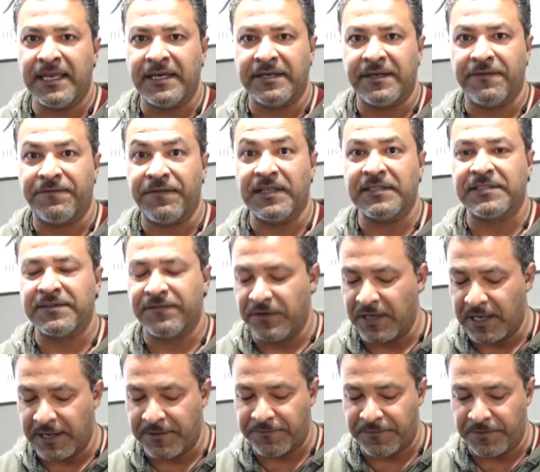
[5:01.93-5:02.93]
in a defensive
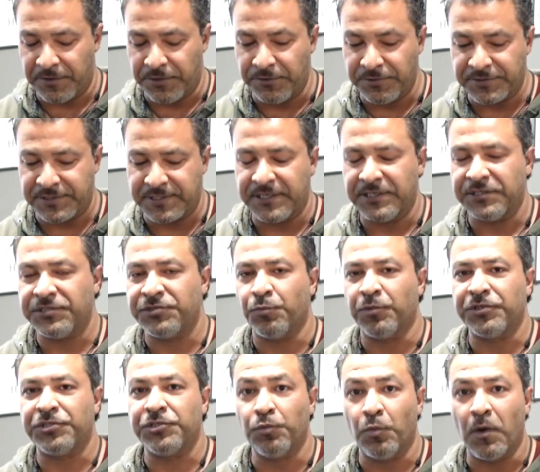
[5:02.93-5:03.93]
knife usage,
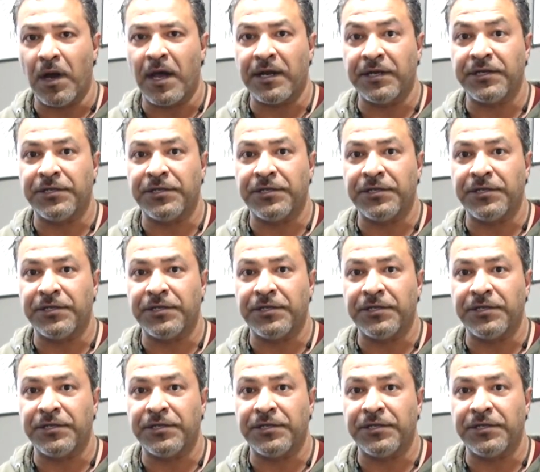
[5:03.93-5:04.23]
what you want to